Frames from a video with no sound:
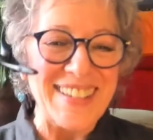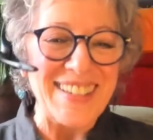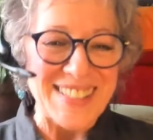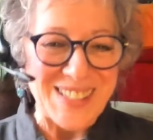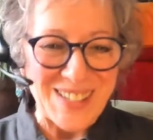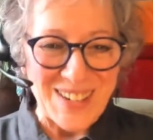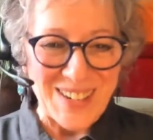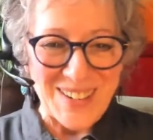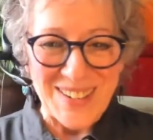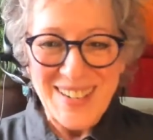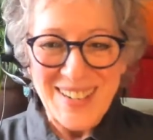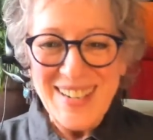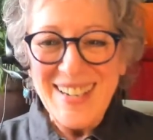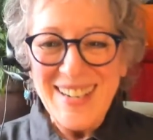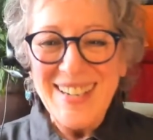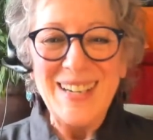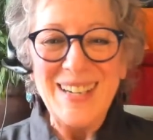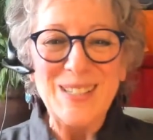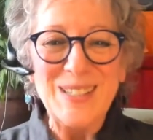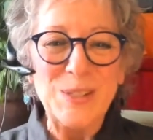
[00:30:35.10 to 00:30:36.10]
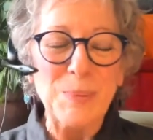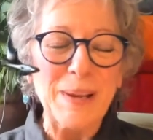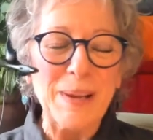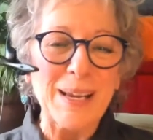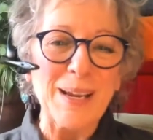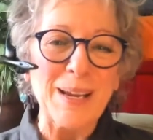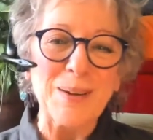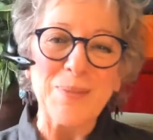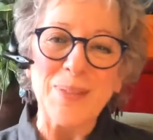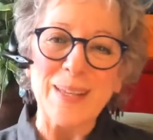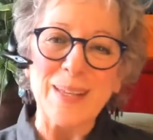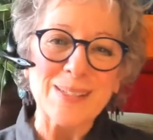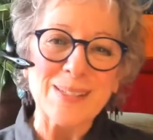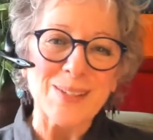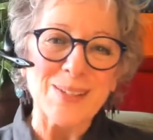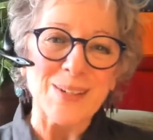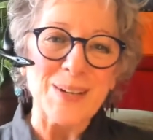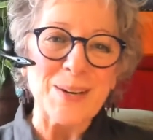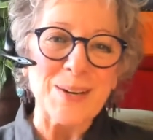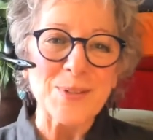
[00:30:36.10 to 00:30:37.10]
so uh, speaking of things
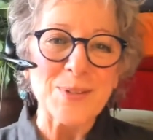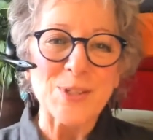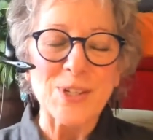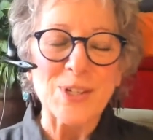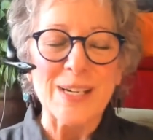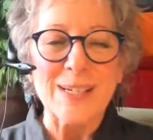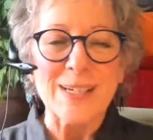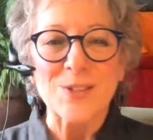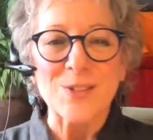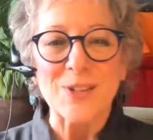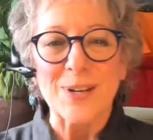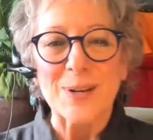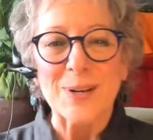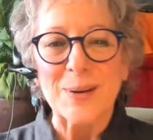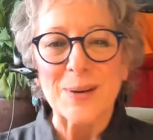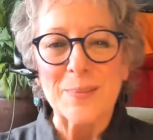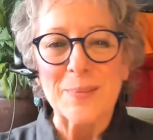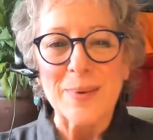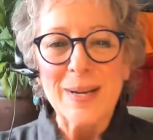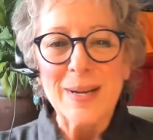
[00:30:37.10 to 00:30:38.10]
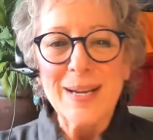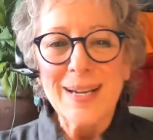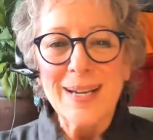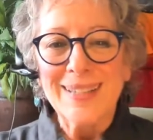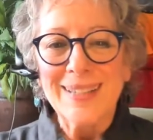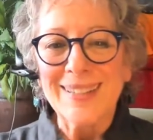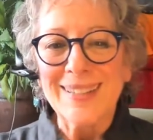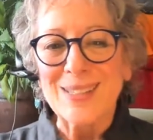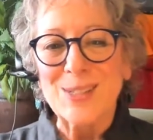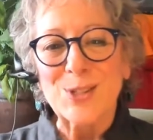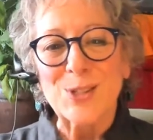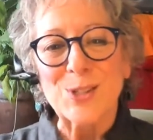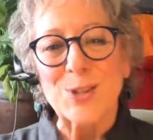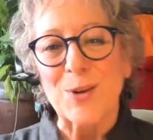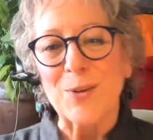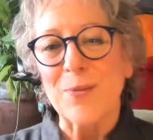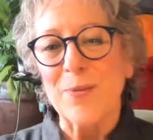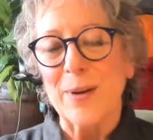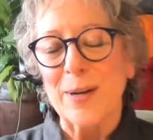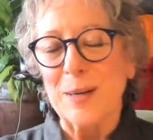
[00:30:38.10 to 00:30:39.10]
that never change, um, this is so
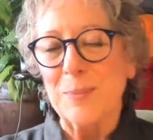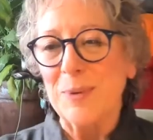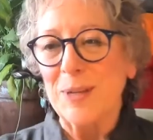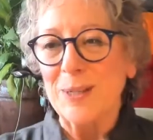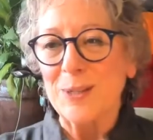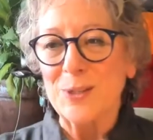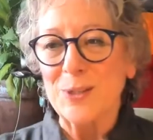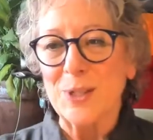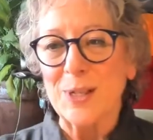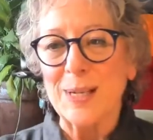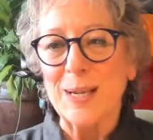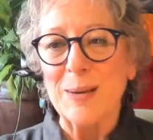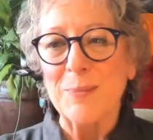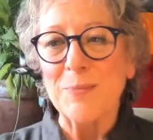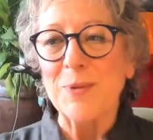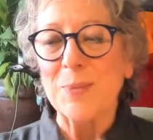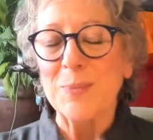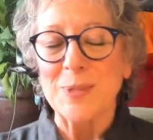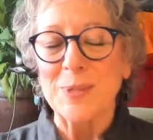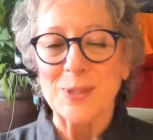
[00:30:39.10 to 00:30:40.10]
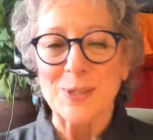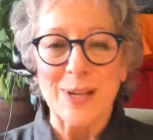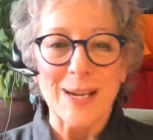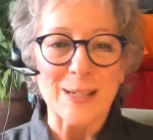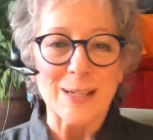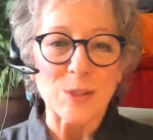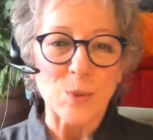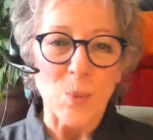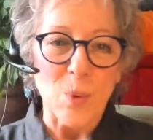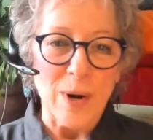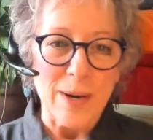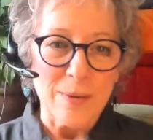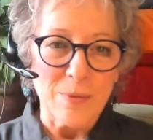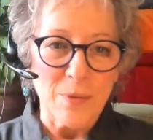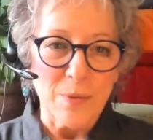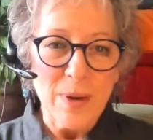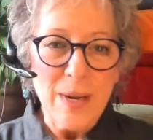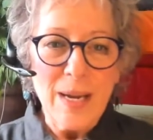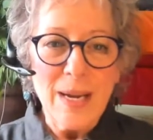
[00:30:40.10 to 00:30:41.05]
funny because it came from his ex-wife.